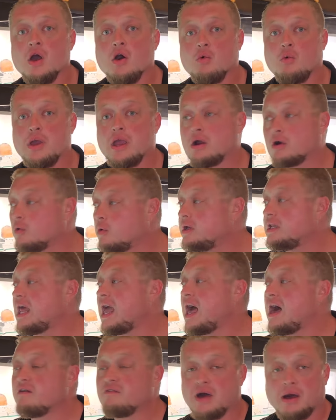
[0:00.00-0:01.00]
We are going to
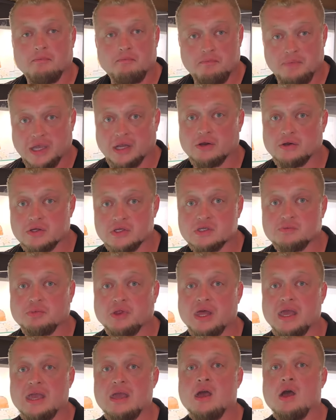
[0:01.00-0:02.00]
have a bigger
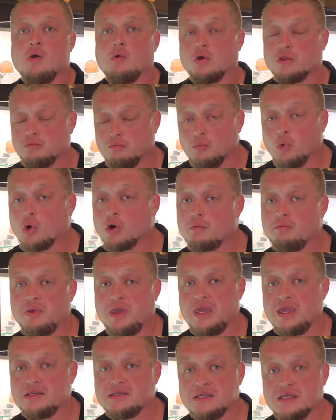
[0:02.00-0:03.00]
display with more
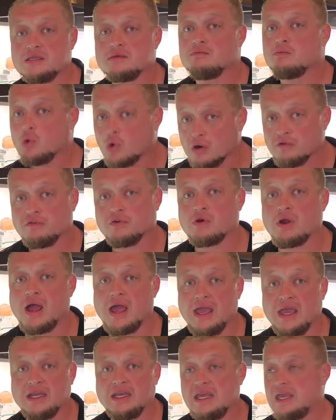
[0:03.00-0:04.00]
pieces, more
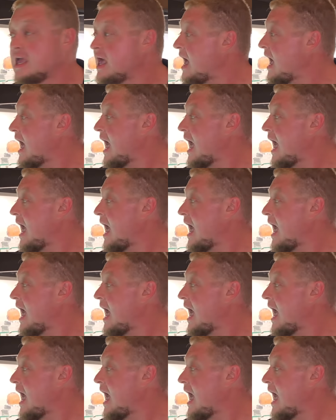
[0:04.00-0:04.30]
variety,